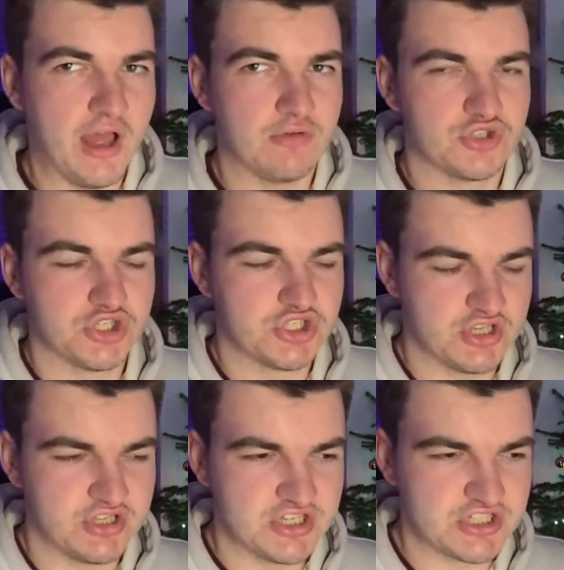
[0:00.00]
I'll
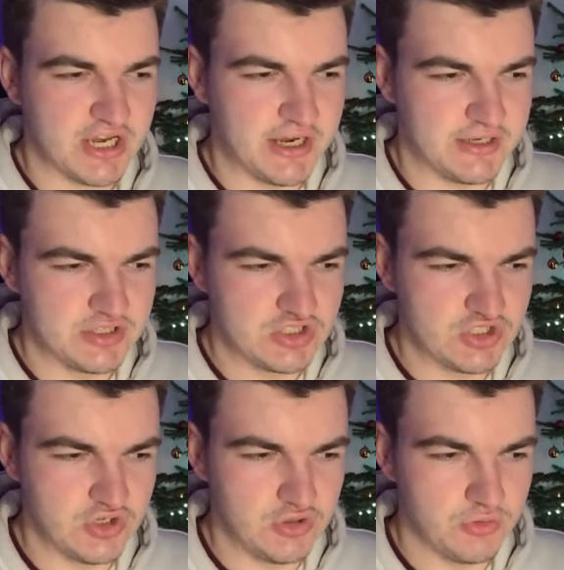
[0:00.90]
just decide
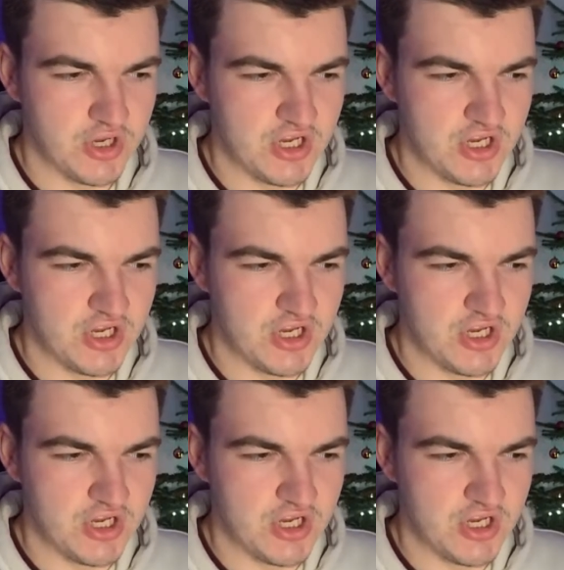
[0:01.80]
to